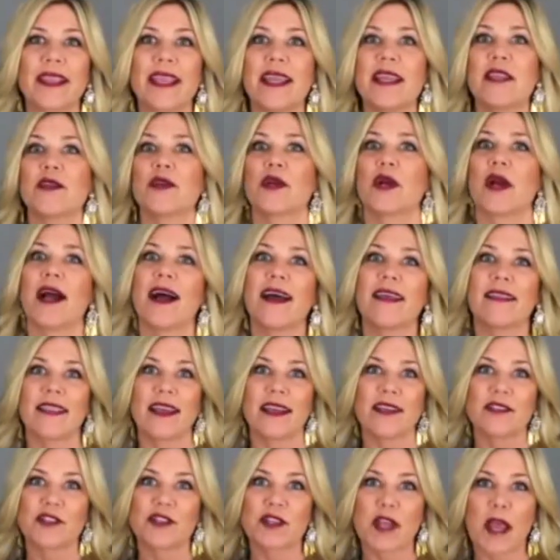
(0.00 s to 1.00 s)
in your
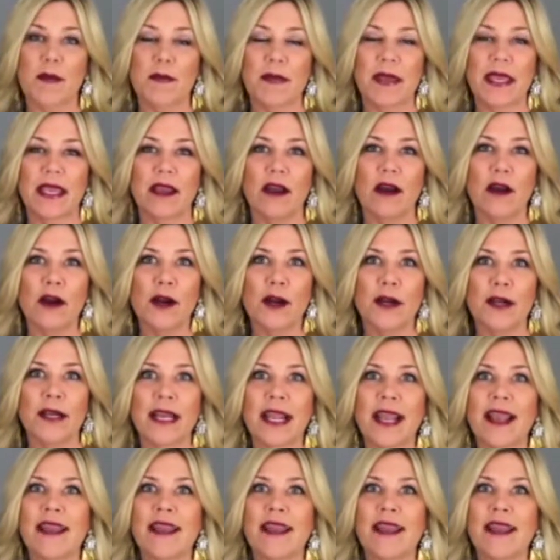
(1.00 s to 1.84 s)
online shopping cart,